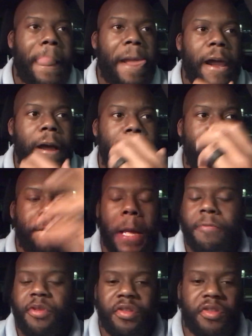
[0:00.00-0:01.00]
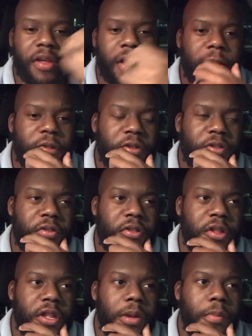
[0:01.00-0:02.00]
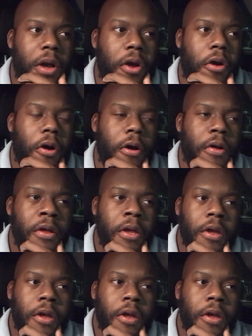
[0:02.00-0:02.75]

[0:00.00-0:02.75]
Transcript: Um, I'm just uh, just chilling in my car